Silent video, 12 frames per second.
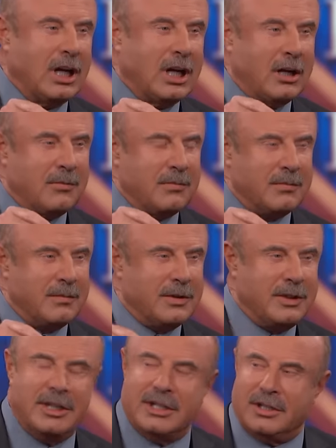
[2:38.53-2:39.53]
um,
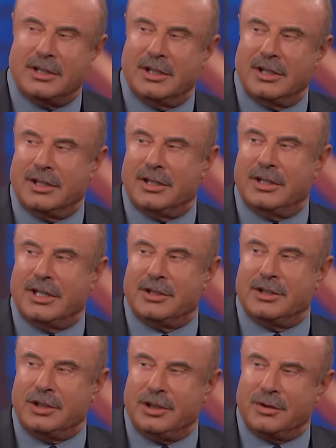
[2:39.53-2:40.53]
did, did
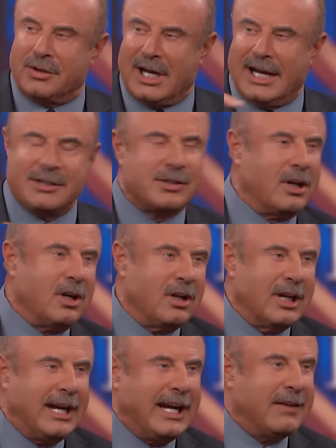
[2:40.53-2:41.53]
you guys all
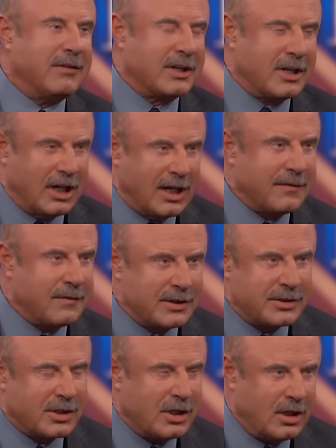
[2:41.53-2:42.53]
have a
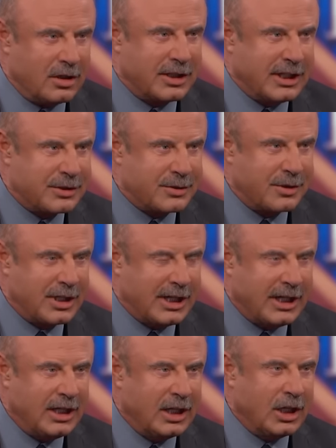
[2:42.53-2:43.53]
conference call
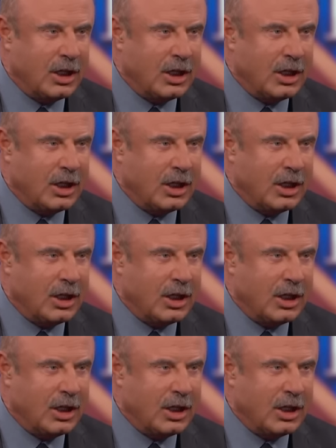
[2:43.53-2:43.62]
yesterday